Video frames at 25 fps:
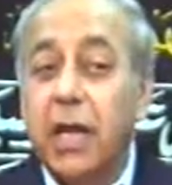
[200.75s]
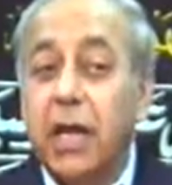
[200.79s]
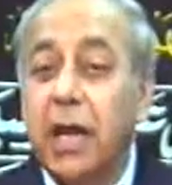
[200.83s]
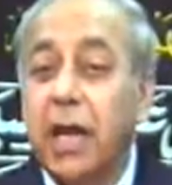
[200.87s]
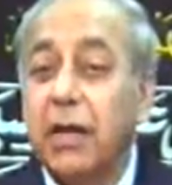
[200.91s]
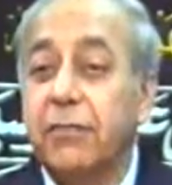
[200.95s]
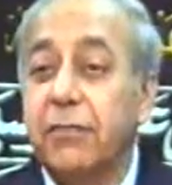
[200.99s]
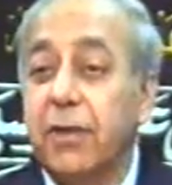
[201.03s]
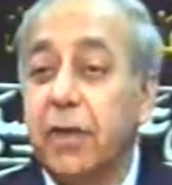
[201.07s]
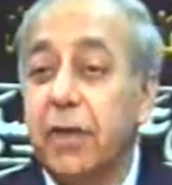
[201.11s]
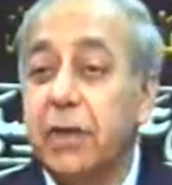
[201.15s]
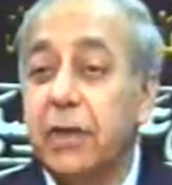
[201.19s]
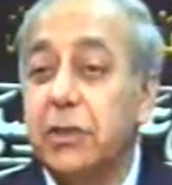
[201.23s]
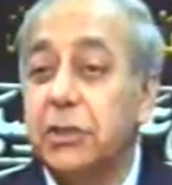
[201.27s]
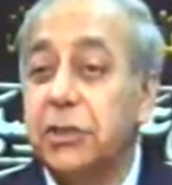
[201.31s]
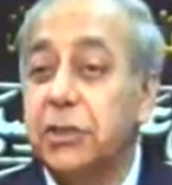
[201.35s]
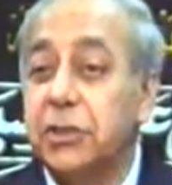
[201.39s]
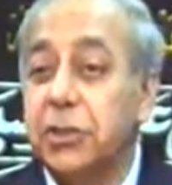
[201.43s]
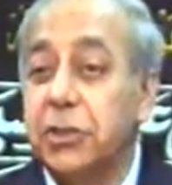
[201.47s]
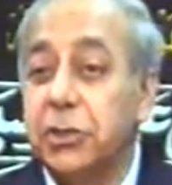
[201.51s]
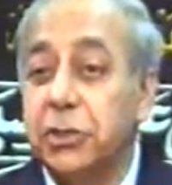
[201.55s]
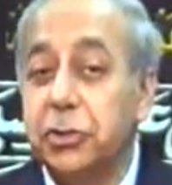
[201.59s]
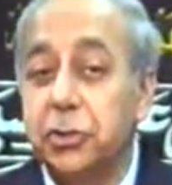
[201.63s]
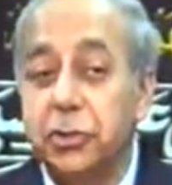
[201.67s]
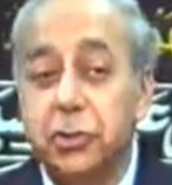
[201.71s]
ever
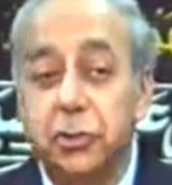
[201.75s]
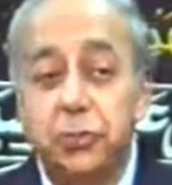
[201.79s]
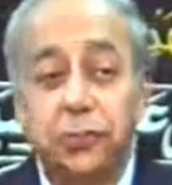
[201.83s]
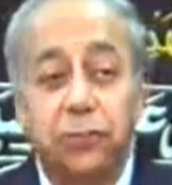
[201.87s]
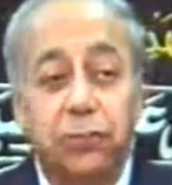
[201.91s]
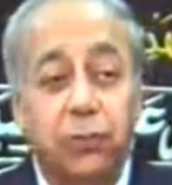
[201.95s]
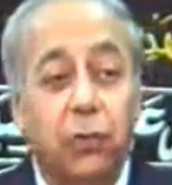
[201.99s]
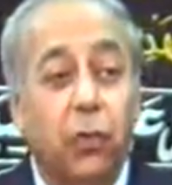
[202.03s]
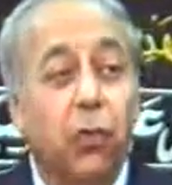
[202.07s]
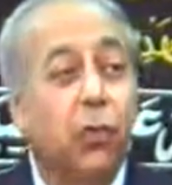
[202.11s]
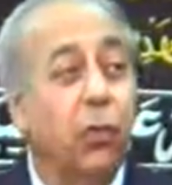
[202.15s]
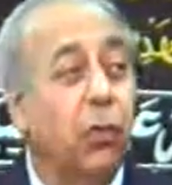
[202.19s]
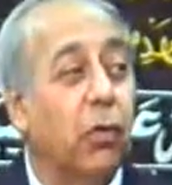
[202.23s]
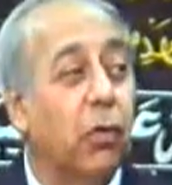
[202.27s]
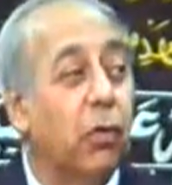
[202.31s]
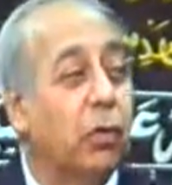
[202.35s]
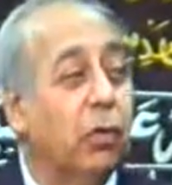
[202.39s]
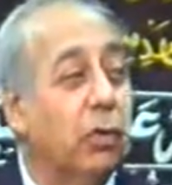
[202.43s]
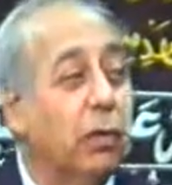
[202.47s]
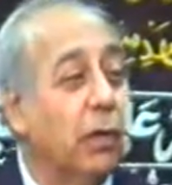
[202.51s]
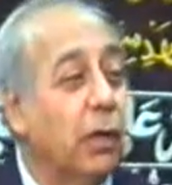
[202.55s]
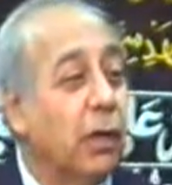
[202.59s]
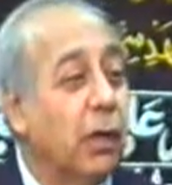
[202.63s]
continue to flow